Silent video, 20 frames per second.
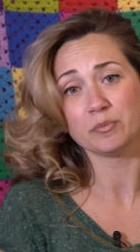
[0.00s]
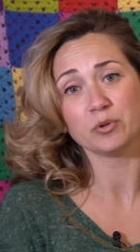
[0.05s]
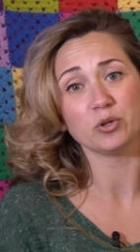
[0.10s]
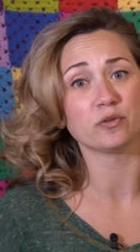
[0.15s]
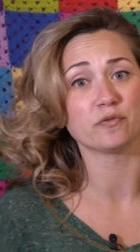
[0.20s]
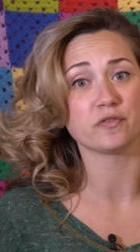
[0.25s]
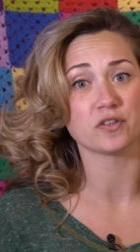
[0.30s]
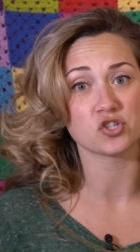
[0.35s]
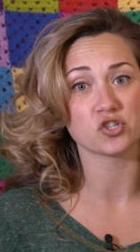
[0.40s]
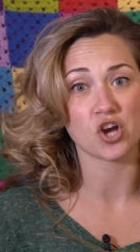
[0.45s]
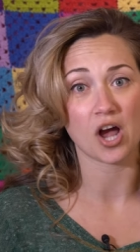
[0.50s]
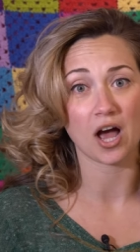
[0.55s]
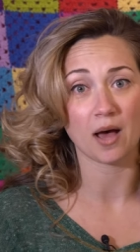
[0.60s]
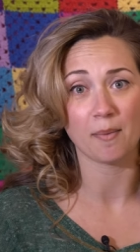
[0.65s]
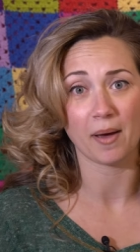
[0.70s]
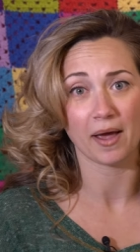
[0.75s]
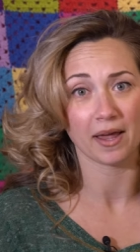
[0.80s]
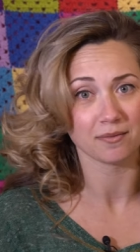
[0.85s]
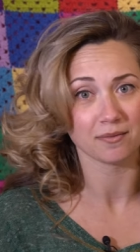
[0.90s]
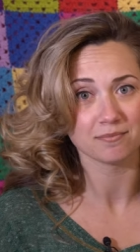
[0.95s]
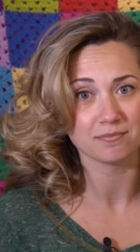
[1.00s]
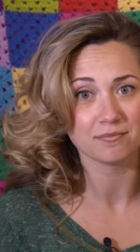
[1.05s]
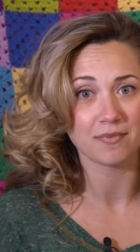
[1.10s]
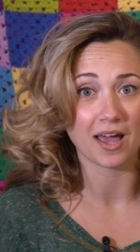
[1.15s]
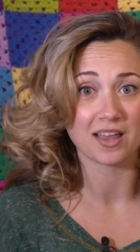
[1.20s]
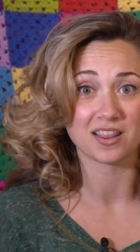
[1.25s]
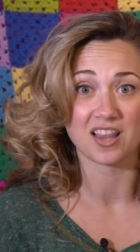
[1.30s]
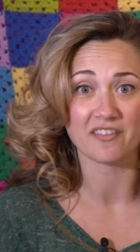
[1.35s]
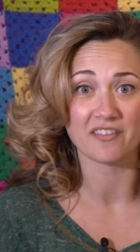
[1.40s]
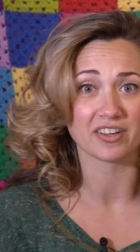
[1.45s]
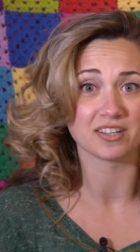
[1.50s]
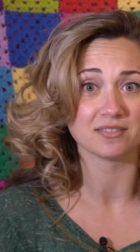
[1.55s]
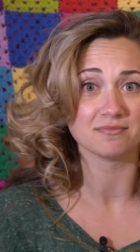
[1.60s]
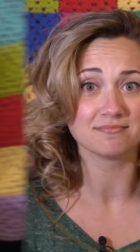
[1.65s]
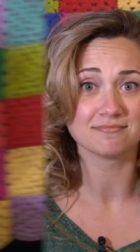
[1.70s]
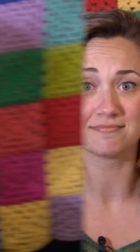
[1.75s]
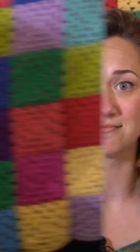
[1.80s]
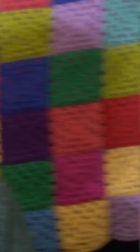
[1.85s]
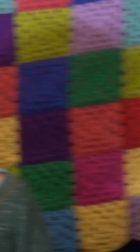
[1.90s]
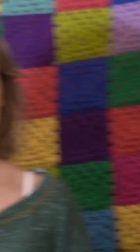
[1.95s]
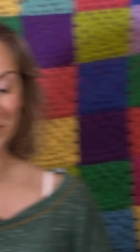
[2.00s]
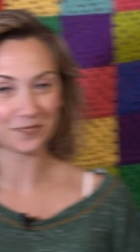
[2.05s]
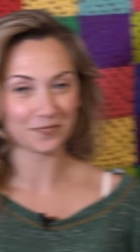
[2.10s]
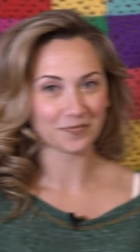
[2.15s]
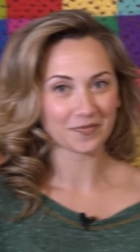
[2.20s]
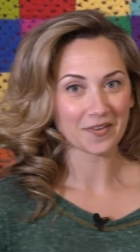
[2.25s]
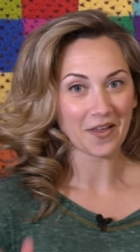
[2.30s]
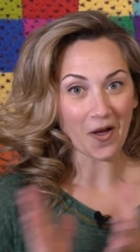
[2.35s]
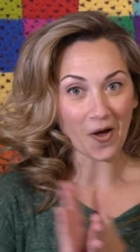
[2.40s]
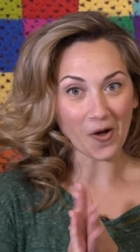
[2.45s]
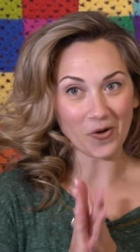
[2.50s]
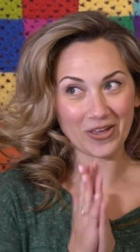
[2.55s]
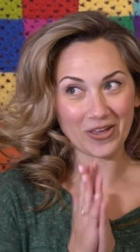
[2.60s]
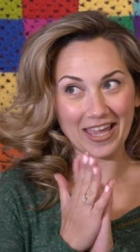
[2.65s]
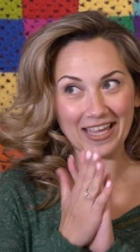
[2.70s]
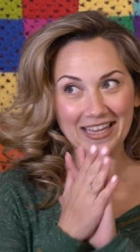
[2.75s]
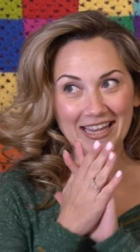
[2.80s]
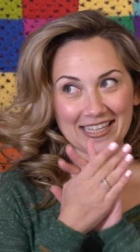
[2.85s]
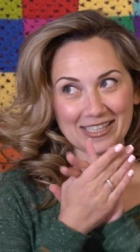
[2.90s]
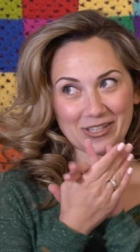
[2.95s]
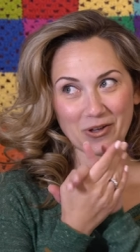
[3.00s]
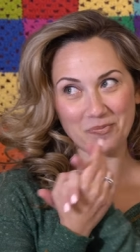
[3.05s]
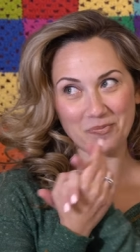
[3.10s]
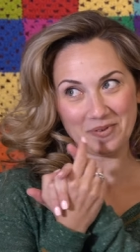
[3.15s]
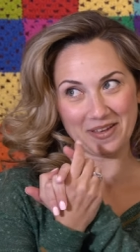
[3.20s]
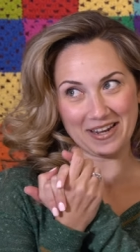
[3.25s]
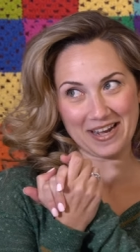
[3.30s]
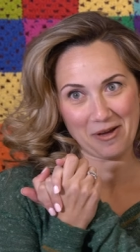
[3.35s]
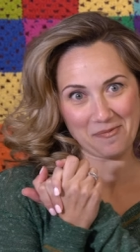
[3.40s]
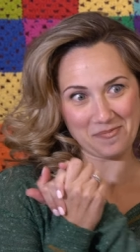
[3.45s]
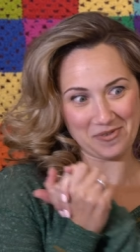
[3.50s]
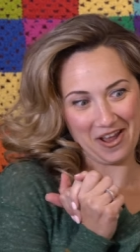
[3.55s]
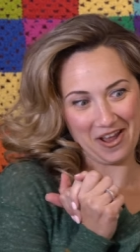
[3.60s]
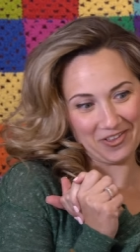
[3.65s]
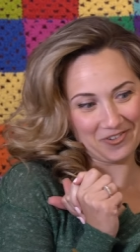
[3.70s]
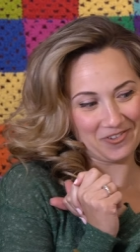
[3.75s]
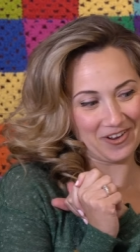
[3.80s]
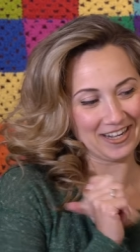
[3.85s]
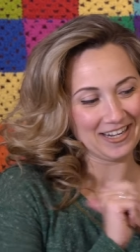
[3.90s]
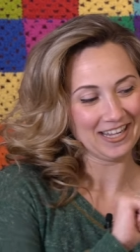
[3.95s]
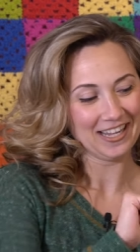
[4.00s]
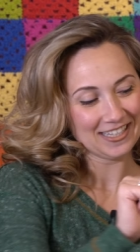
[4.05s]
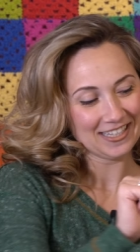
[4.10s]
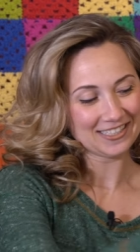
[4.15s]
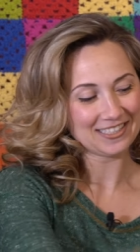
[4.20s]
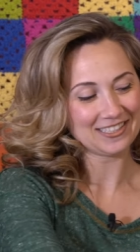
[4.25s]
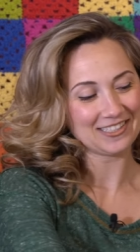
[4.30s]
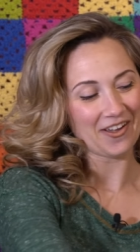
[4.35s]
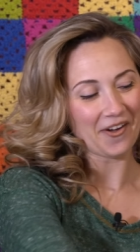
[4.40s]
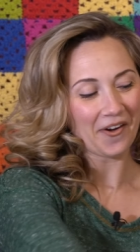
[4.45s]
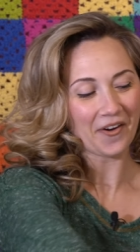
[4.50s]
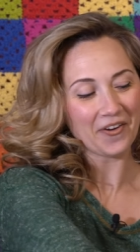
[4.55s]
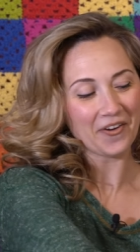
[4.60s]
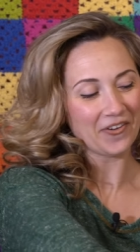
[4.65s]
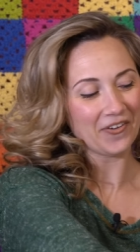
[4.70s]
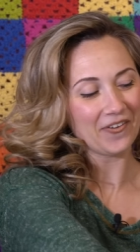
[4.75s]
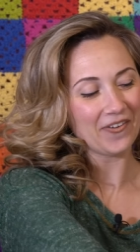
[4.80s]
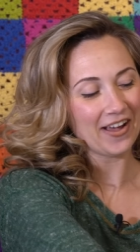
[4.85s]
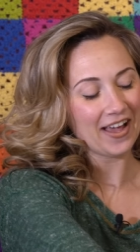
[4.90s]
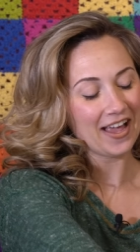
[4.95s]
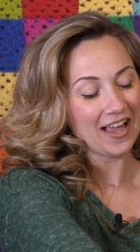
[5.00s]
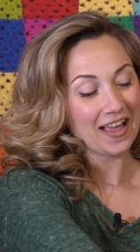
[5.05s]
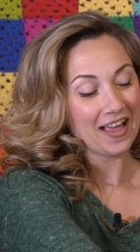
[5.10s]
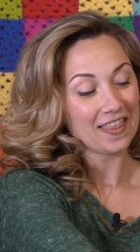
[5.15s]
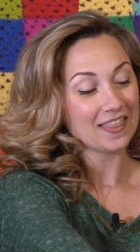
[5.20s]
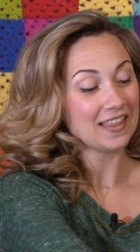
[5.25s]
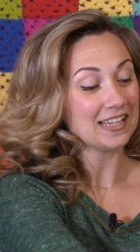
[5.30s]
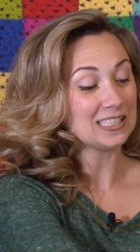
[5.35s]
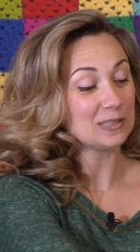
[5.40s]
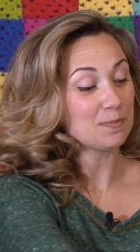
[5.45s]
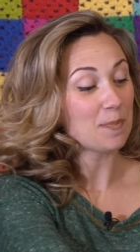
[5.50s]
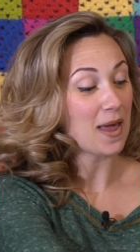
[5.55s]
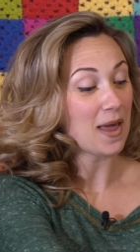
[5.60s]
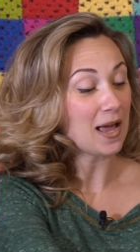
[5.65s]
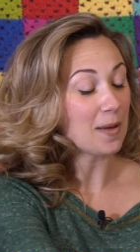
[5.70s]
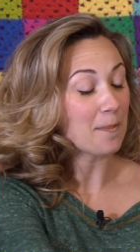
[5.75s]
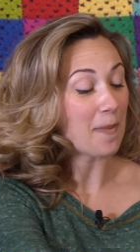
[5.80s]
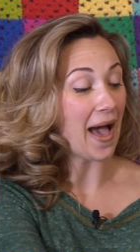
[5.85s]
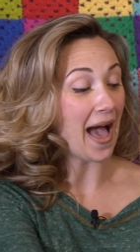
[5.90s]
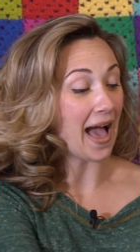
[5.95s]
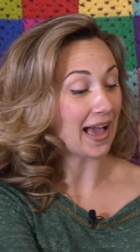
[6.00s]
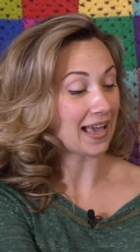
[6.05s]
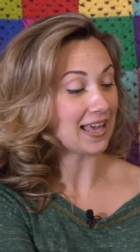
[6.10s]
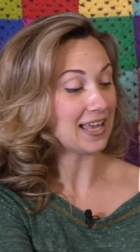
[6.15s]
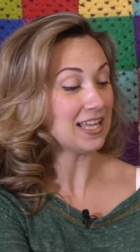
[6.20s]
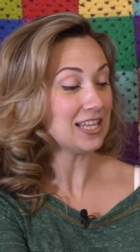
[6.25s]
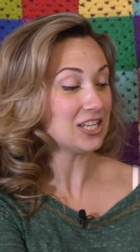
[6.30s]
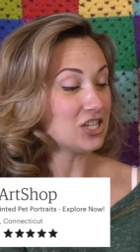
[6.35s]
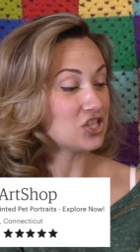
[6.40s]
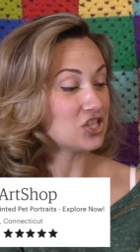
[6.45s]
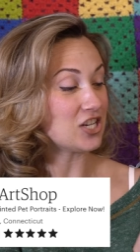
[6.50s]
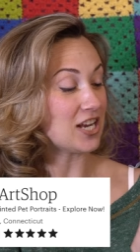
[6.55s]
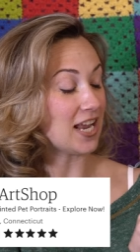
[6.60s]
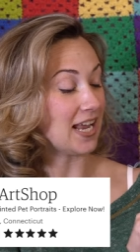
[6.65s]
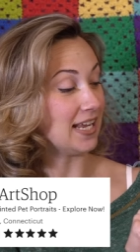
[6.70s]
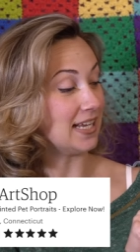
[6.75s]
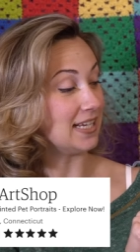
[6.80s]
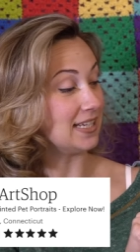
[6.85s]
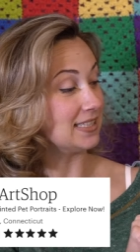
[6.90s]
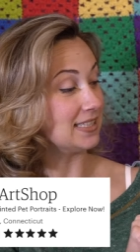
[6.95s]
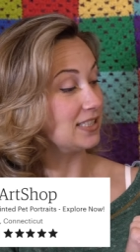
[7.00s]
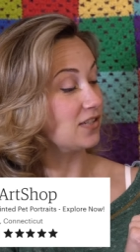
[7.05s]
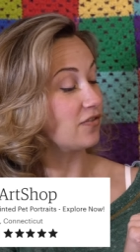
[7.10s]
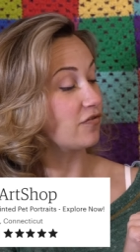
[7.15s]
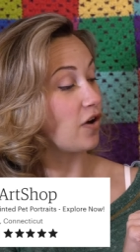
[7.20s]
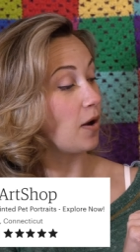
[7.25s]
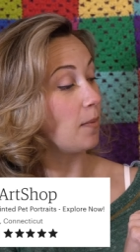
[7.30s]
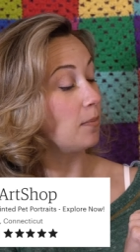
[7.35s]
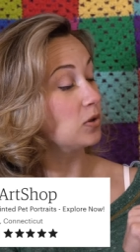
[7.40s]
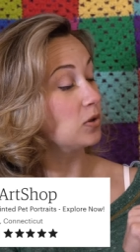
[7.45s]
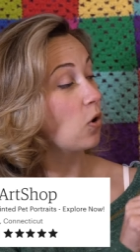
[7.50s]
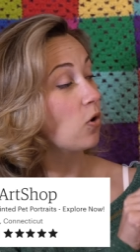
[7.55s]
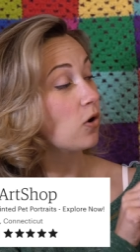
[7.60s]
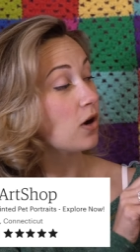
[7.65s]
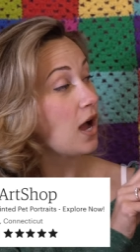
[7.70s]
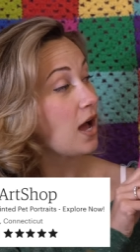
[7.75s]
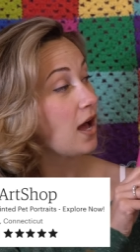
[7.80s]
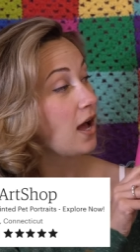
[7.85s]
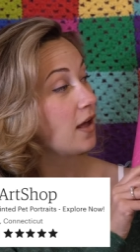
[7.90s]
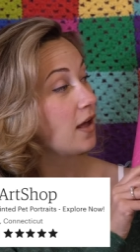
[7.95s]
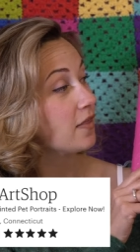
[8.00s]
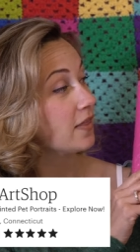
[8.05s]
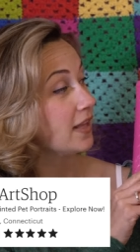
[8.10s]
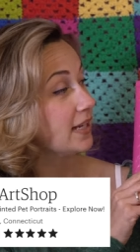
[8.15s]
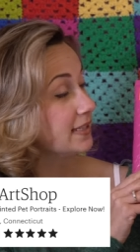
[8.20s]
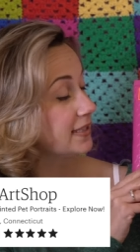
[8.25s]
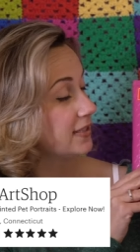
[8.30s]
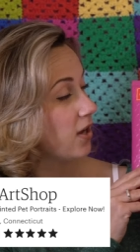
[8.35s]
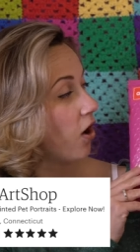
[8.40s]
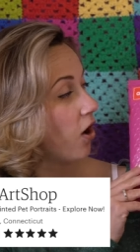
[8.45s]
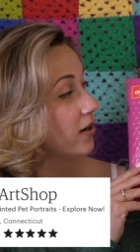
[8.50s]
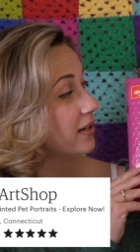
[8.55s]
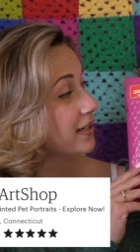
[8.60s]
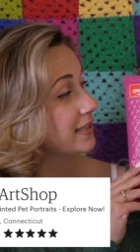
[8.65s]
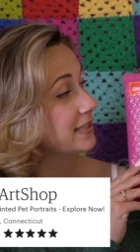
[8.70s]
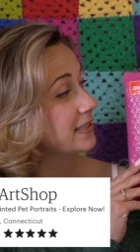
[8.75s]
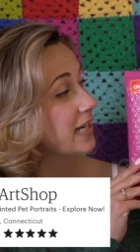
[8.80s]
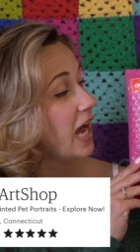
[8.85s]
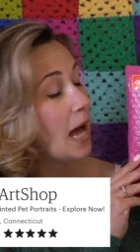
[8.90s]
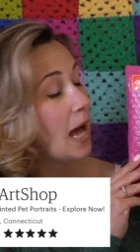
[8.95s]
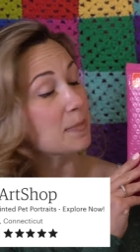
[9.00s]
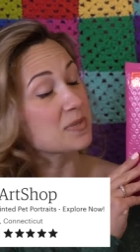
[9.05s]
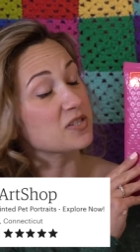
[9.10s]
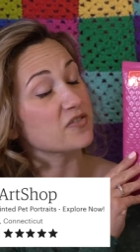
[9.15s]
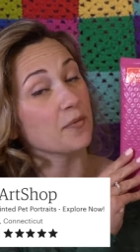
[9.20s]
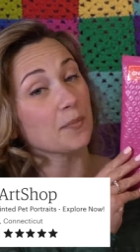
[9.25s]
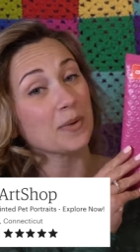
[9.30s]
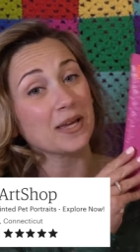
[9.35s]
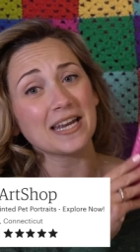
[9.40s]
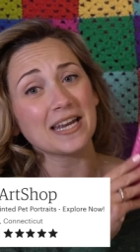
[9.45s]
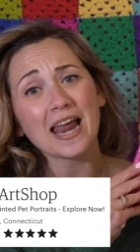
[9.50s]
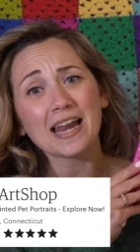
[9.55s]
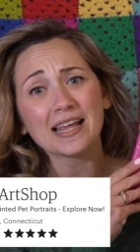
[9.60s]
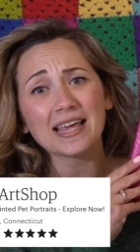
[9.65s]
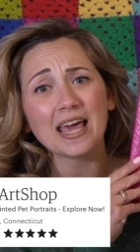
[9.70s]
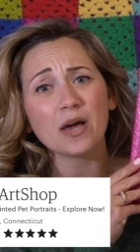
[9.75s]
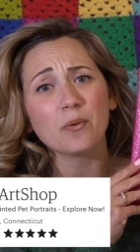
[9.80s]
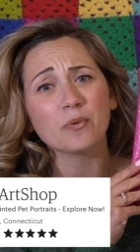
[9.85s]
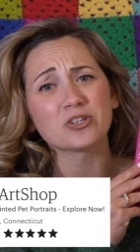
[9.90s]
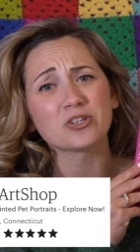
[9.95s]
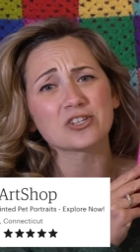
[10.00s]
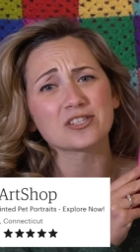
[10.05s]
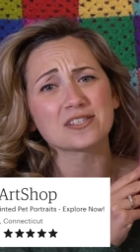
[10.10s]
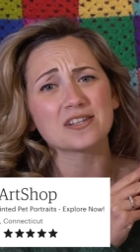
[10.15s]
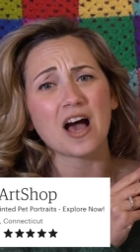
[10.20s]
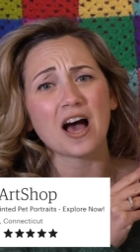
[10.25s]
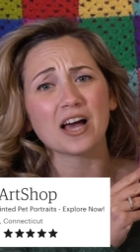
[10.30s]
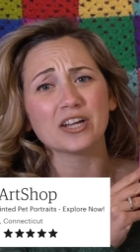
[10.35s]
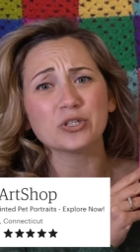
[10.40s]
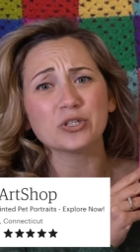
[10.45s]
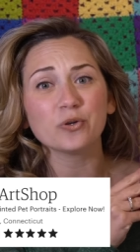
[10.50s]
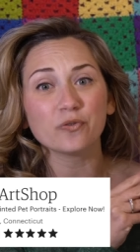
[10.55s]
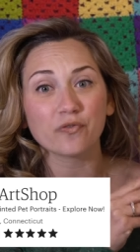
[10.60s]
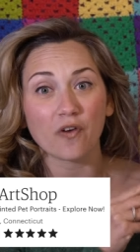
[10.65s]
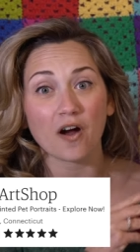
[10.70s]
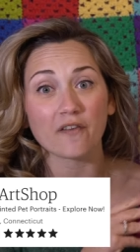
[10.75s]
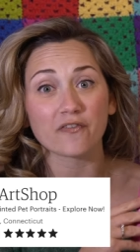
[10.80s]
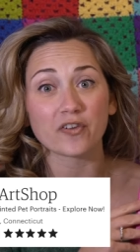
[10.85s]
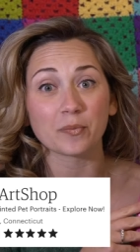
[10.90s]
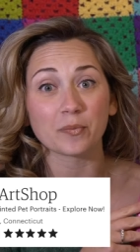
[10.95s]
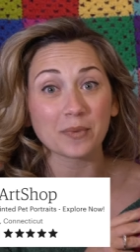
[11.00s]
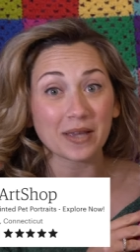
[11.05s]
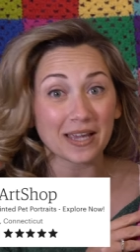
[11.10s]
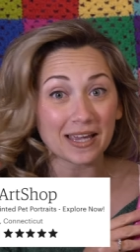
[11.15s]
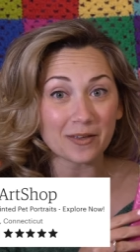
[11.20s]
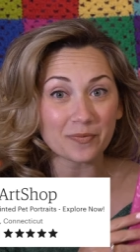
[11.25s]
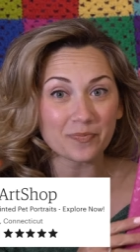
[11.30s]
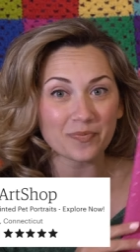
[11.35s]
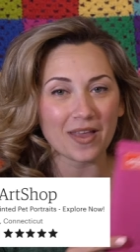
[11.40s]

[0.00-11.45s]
beautiful job I I love it okay let's open up another one so this pink package is from Laura. This artist comes from Connecticut, which is not too far from me.